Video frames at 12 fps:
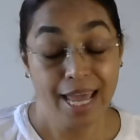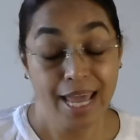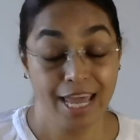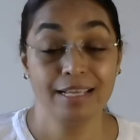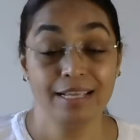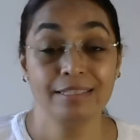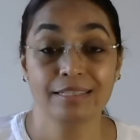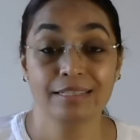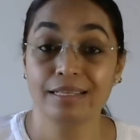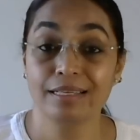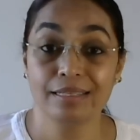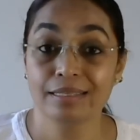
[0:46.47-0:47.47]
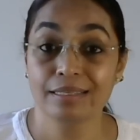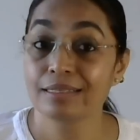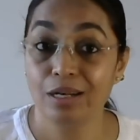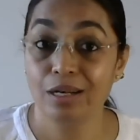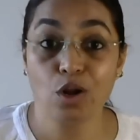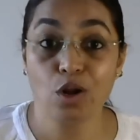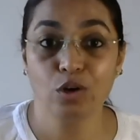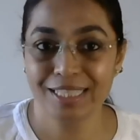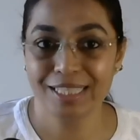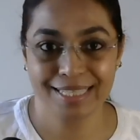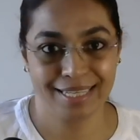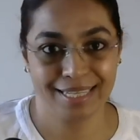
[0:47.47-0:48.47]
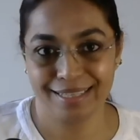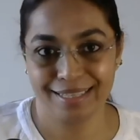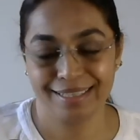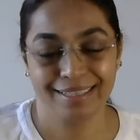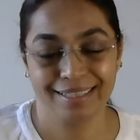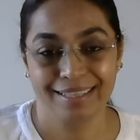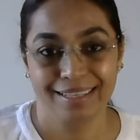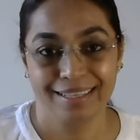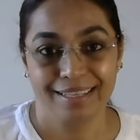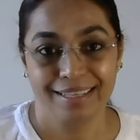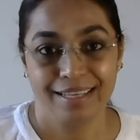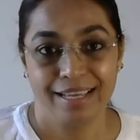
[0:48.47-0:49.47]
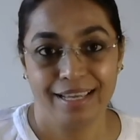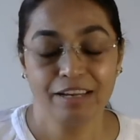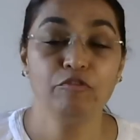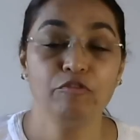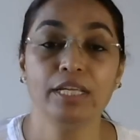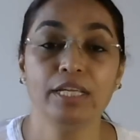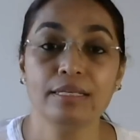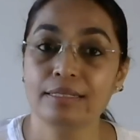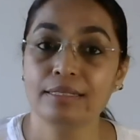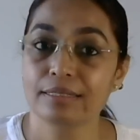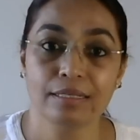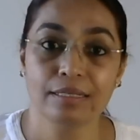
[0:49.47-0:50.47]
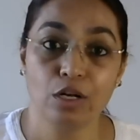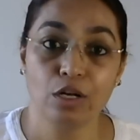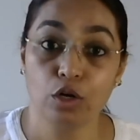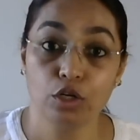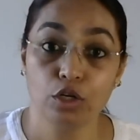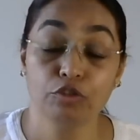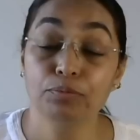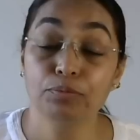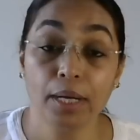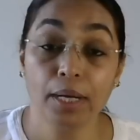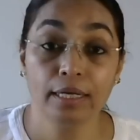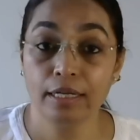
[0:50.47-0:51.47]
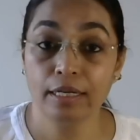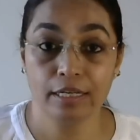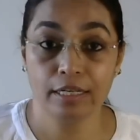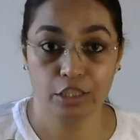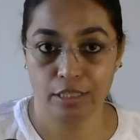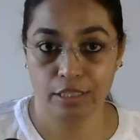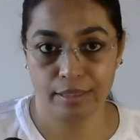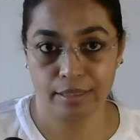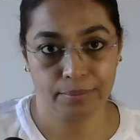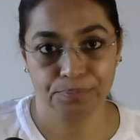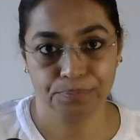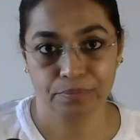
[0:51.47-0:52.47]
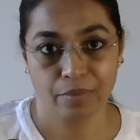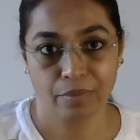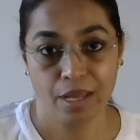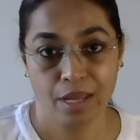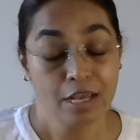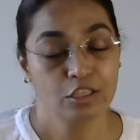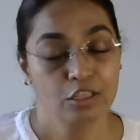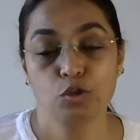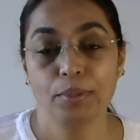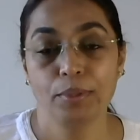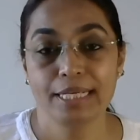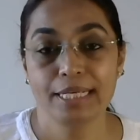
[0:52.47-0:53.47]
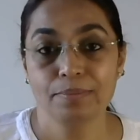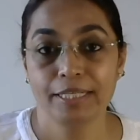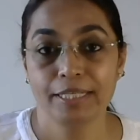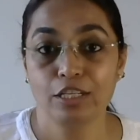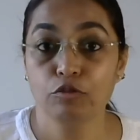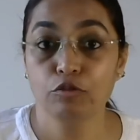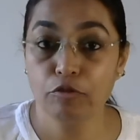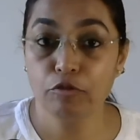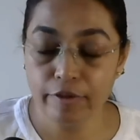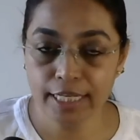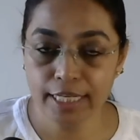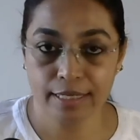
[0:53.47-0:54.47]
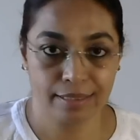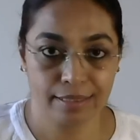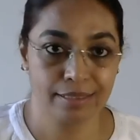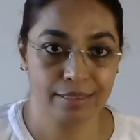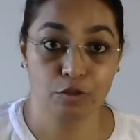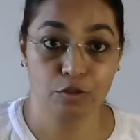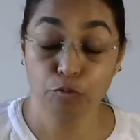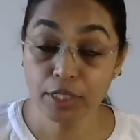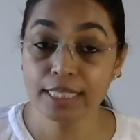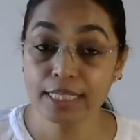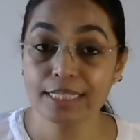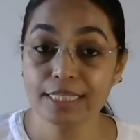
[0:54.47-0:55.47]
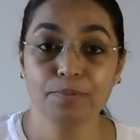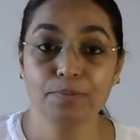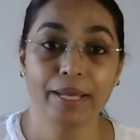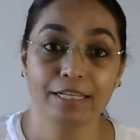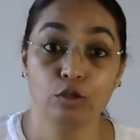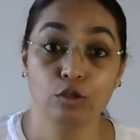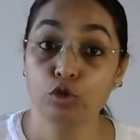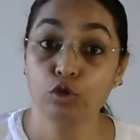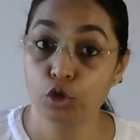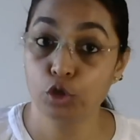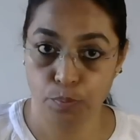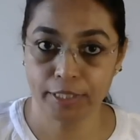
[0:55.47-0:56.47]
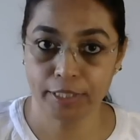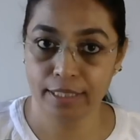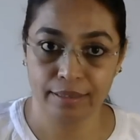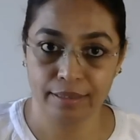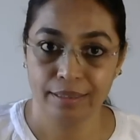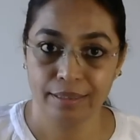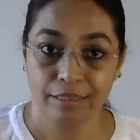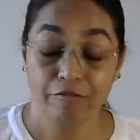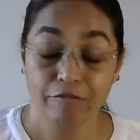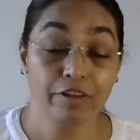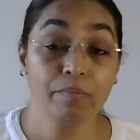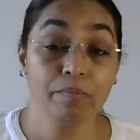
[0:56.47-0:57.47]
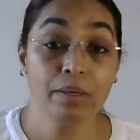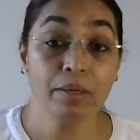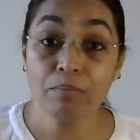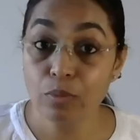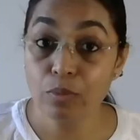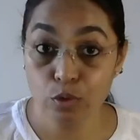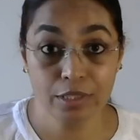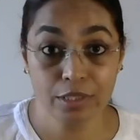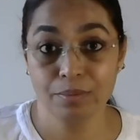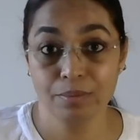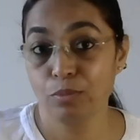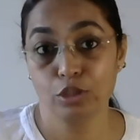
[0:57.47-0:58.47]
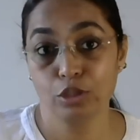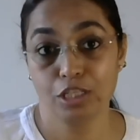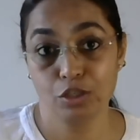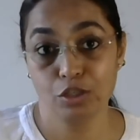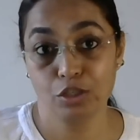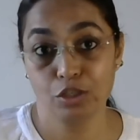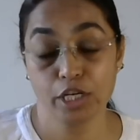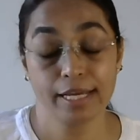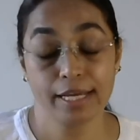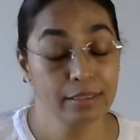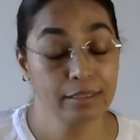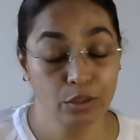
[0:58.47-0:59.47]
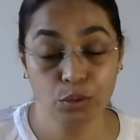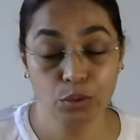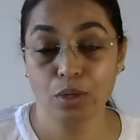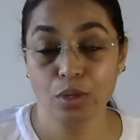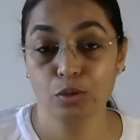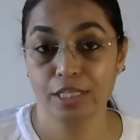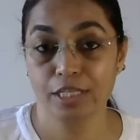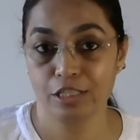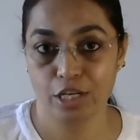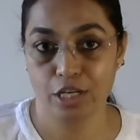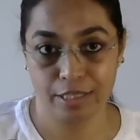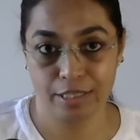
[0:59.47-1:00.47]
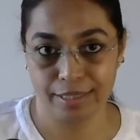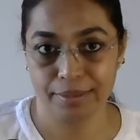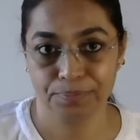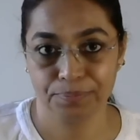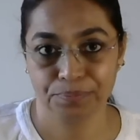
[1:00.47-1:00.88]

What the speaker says: Hence this long stay. And Venus is the lord of Bharani Nakshatra. So placement of Venus with respect to Jupiter will be most important to check throughout this transit.